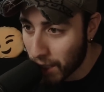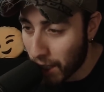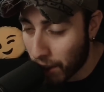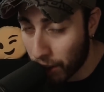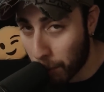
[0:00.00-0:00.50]

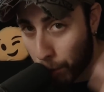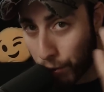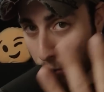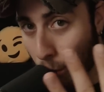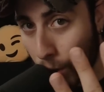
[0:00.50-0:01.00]
the number
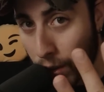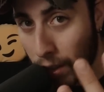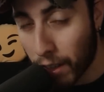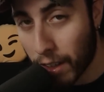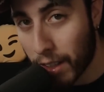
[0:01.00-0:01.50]
4,
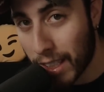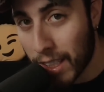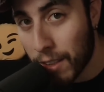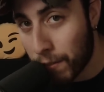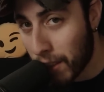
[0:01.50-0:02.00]

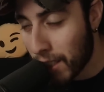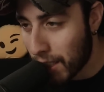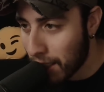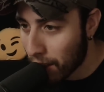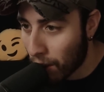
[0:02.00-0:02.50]

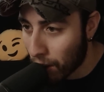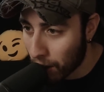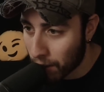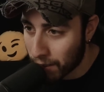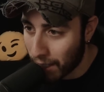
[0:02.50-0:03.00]

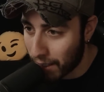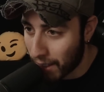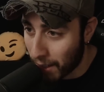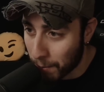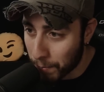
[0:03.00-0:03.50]

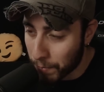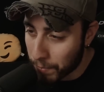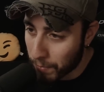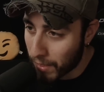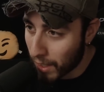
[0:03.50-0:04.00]
EVER.com.
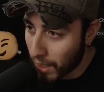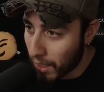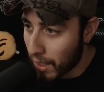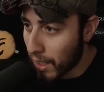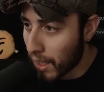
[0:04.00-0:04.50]

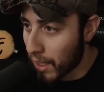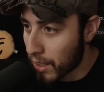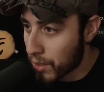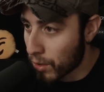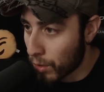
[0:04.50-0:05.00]

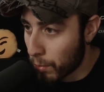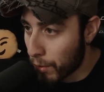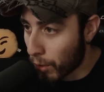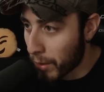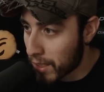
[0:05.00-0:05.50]
So
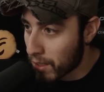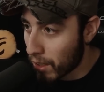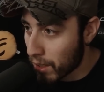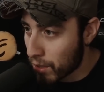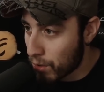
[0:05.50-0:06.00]
before we get
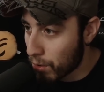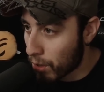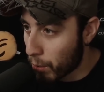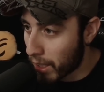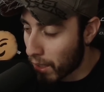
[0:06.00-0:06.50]
started, just doing a
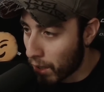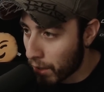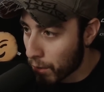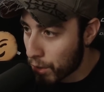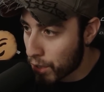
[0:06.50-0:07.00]
quick
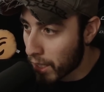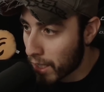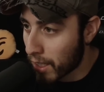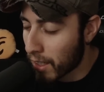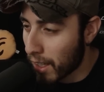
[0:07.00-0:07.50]
audio
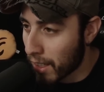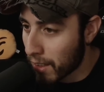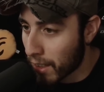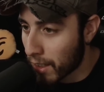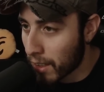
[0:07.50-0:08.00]
check and
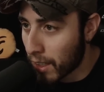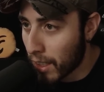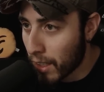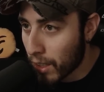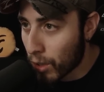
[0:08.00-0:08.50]

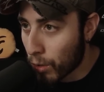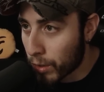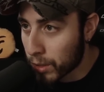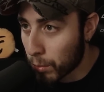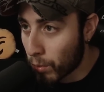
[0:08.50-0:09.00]
go over
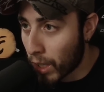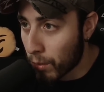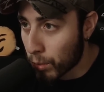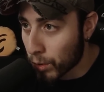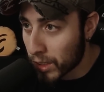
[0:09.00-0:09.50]
some
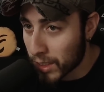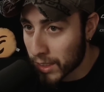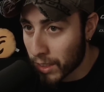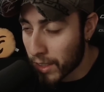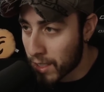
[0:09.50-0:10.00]
ground rules since
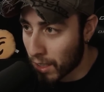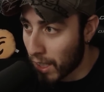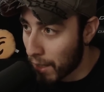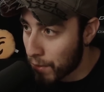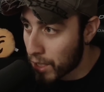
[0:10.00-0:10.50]
there is a
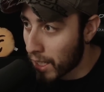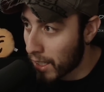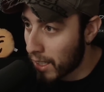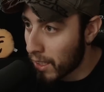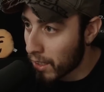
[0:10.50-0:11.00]
live chat
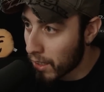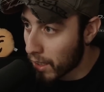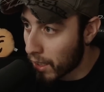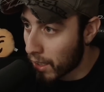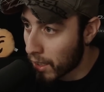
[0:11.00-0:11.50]
here.
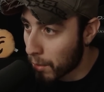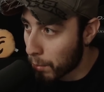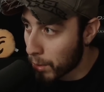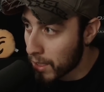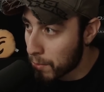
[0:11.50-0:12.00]

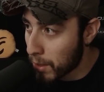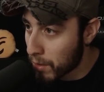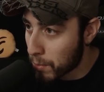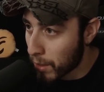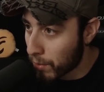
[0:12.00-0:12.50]
Please be
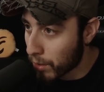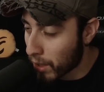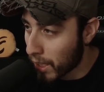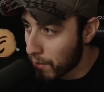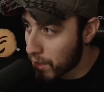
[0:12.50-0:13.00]
respectful in the
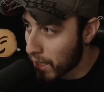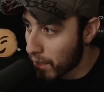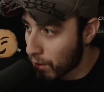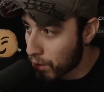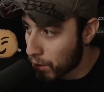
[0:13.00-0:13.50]
live chat,
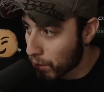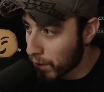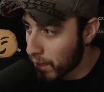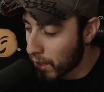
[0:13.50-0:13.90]
no trolling,